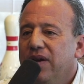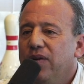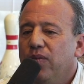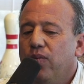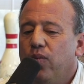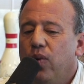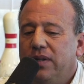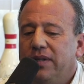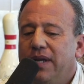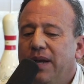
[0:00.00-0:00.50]

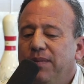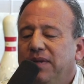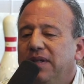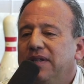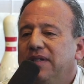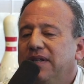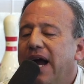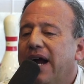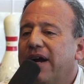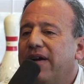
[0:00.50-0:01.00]
What types of
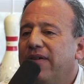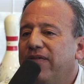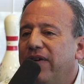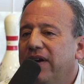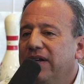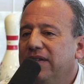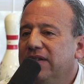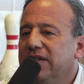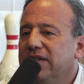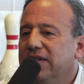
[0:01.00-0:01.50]

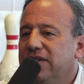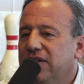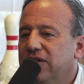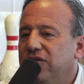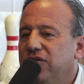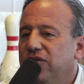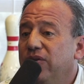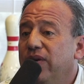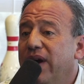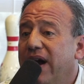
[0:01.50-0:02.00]
sacrifices
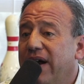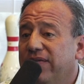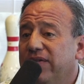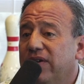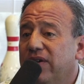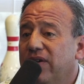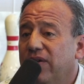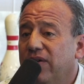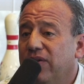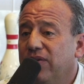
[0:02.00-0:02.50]
did you have to
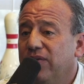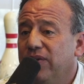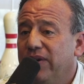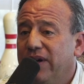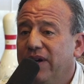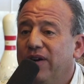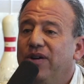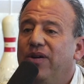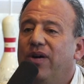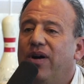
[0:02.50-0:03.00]
go through?
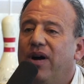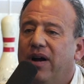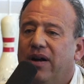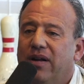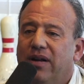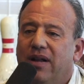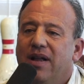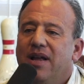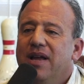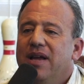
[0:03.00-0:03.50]
Here you mm-hmm.
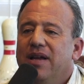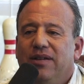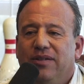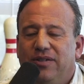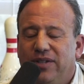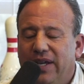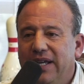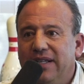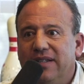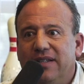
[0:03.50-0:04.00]
are,
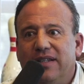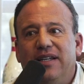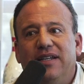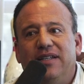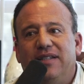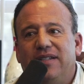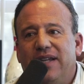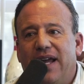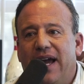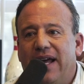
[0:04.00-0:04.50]
Dean's
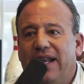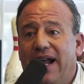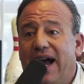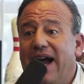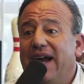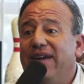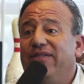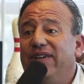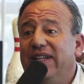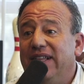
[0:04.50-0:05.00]
List at an
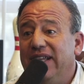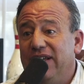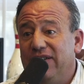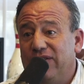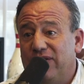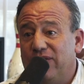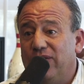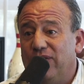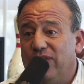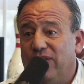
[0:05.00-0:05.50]
Ivy League
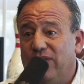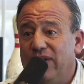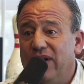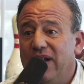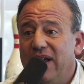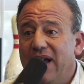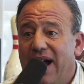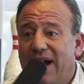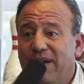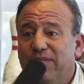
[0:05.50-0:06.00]
school.
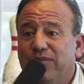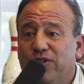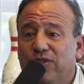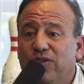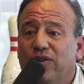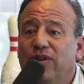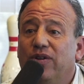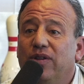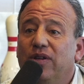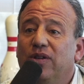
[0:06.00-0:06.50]
I'm
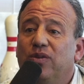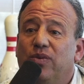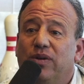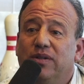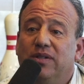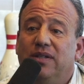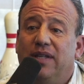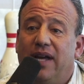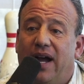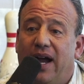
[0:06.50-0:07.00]
sure this
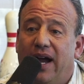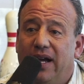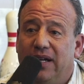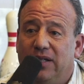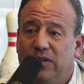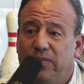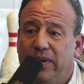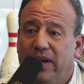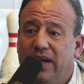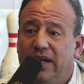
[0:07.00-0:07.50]
wasn't the
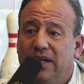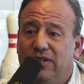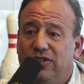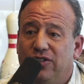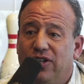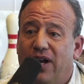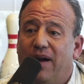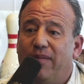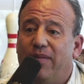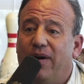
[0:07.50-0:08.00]
highest paying
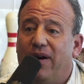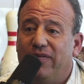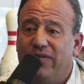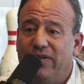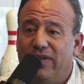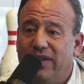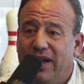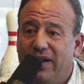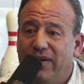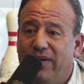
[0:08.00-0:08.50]
job
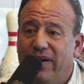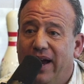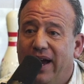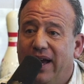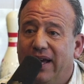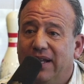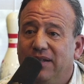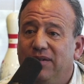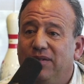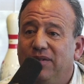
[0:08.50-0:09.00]
offer that you
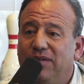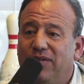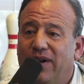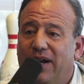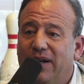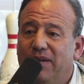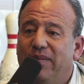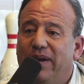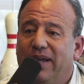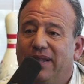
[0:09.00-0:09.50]
had to
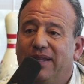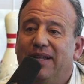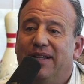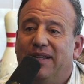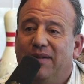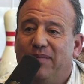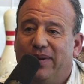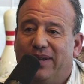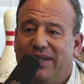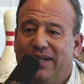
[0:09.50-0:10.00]
try to make the
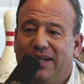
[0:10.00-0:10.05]
Olympic